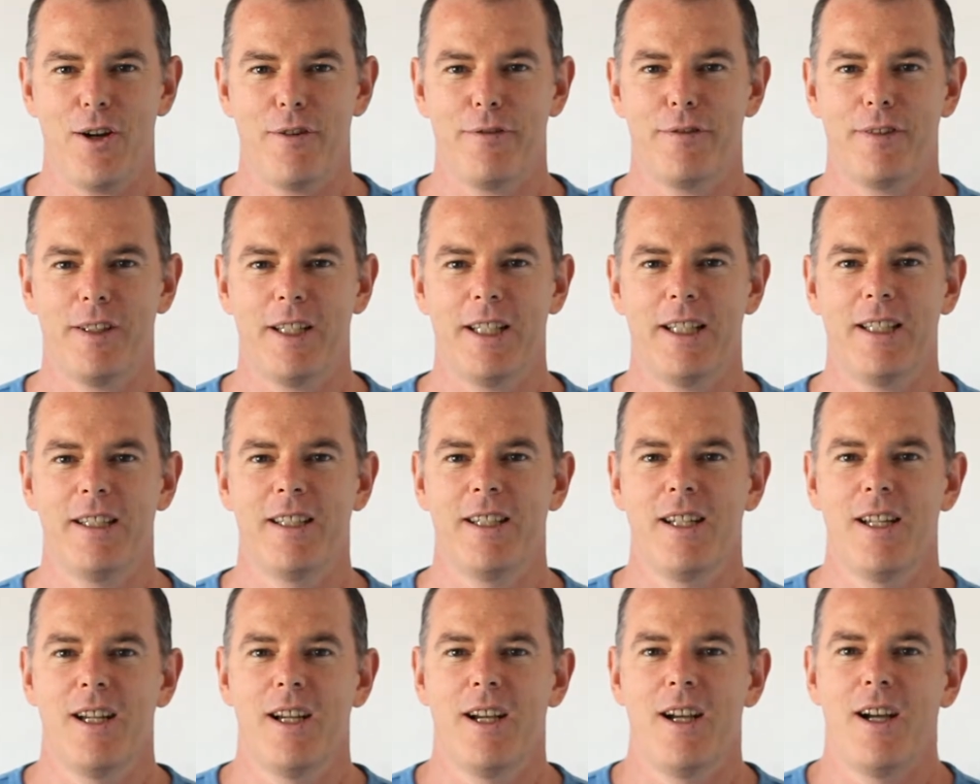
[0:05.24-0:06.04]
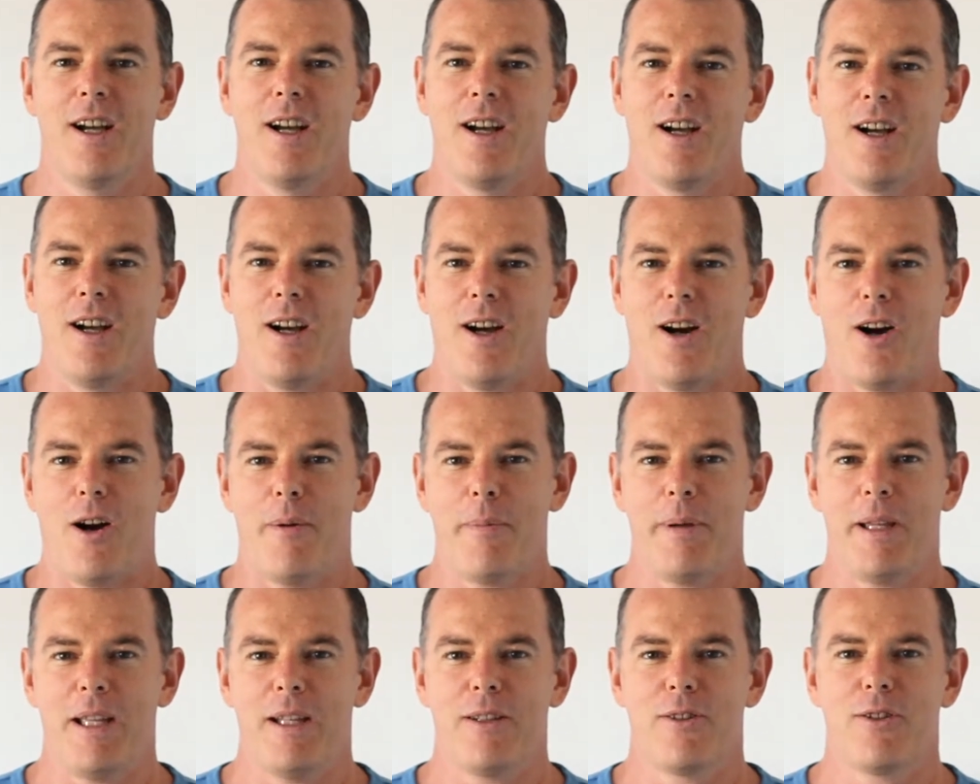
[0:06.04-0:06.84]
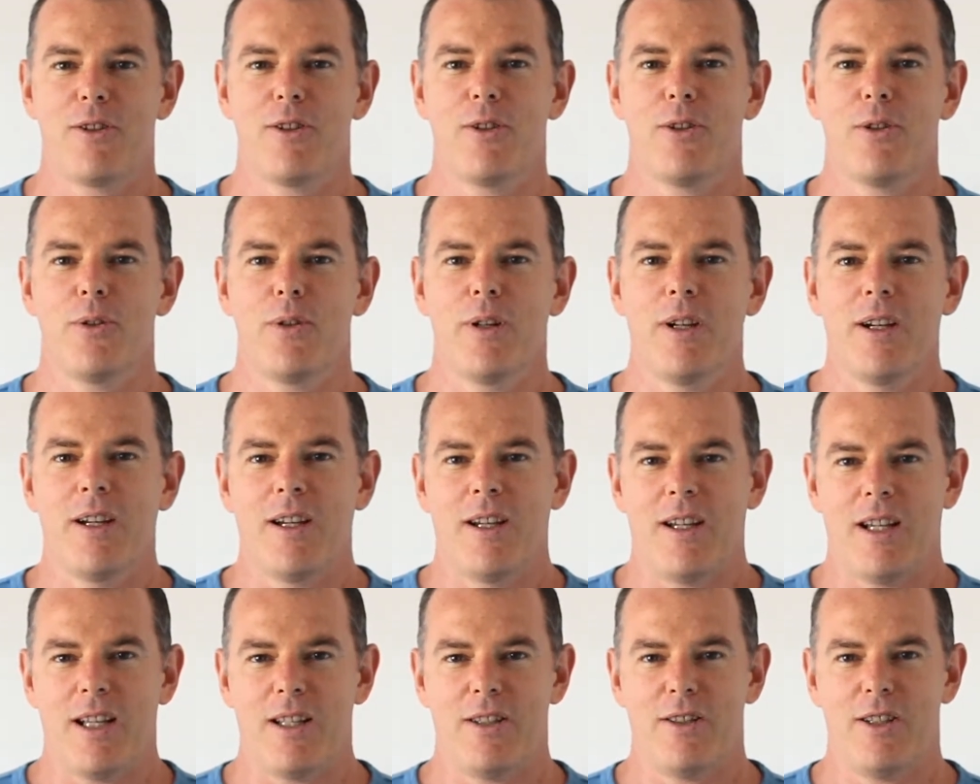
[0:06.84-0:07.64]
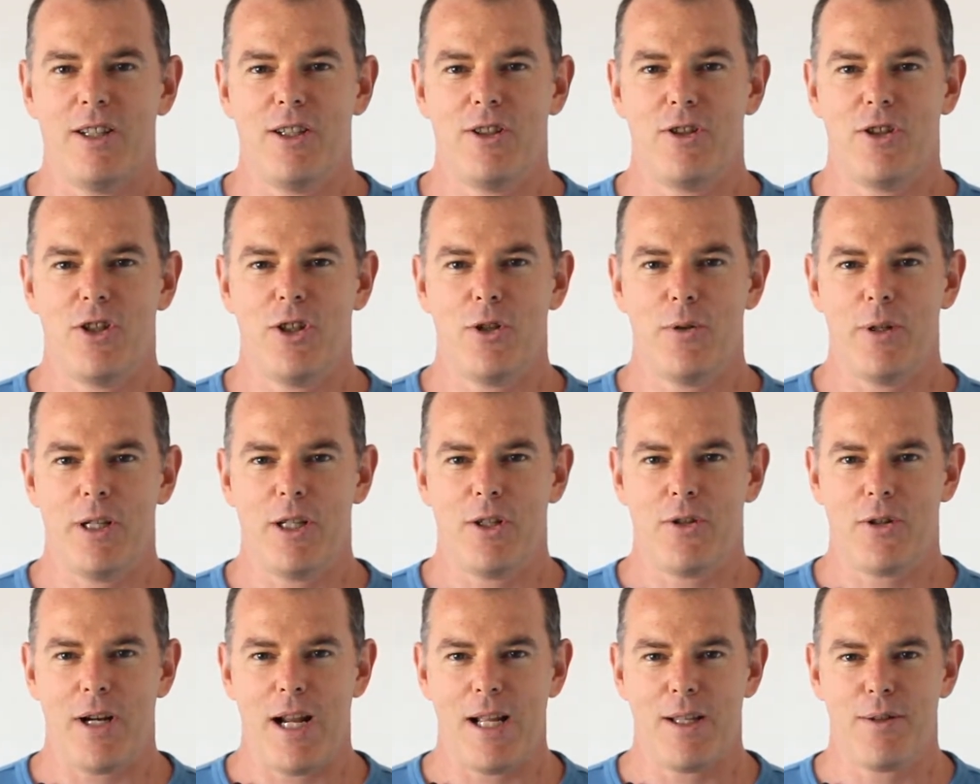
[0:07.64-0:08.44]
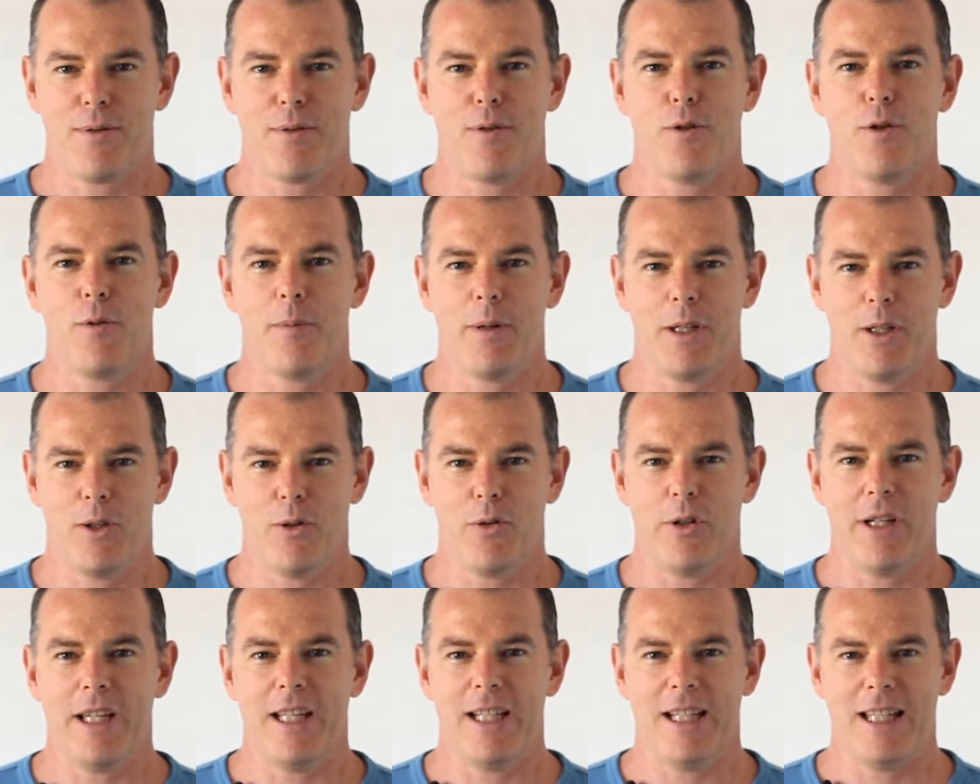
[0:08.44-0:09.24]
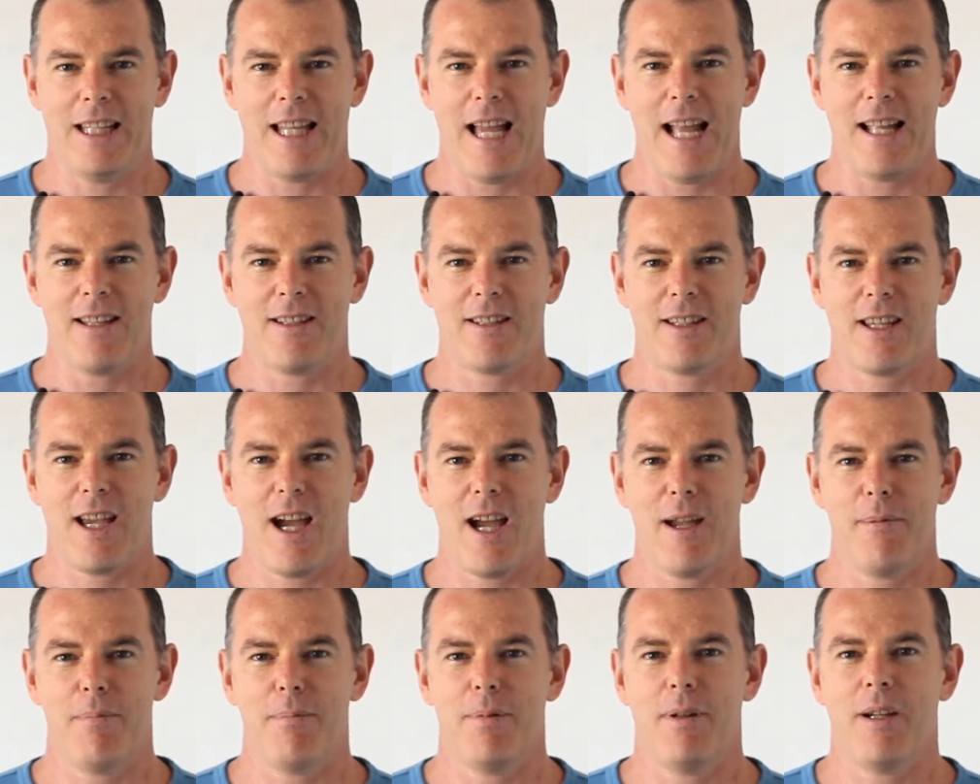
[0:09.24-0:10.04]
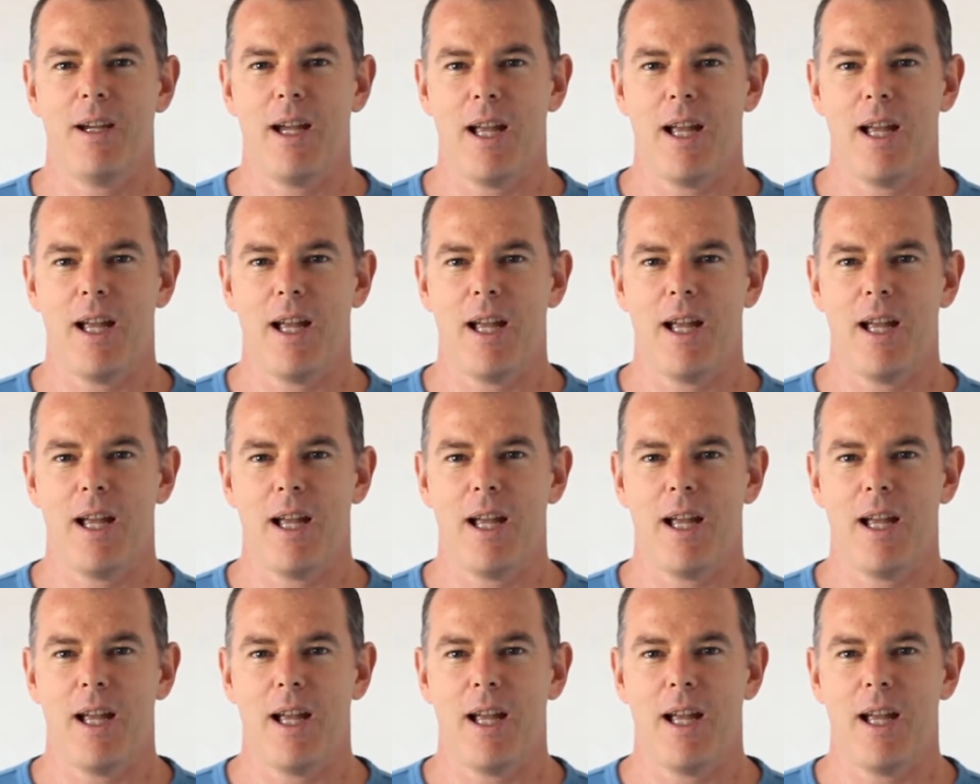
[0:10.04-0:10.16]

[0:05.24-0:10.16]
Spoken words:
O'Flynn. I'm here to assist you in transforming your inner landscape